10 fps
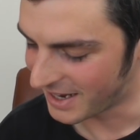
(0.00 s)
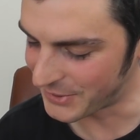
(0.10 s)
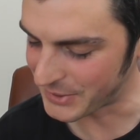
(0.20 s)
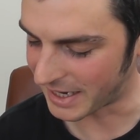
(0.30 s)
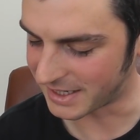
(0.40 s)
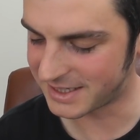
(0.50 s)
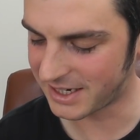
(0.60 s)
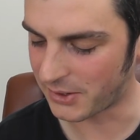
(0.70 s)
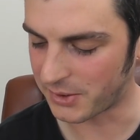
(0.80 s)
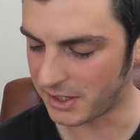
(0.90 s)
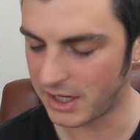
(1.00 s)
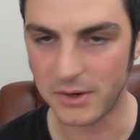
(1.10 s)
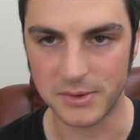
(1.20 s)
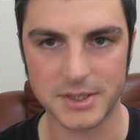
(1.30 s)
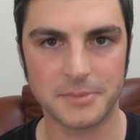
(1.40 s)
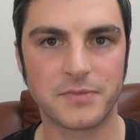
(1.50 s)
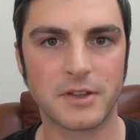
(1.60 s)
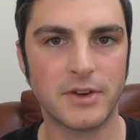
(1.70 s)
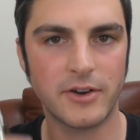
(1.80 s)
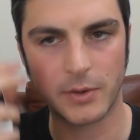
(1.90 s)
okay, so news.
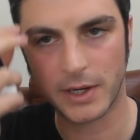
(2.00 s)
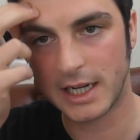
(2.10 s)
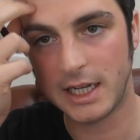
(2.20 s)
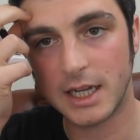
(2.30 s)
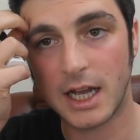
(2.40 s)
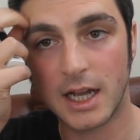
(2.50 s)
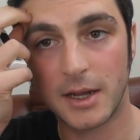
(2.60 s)
Very quickly,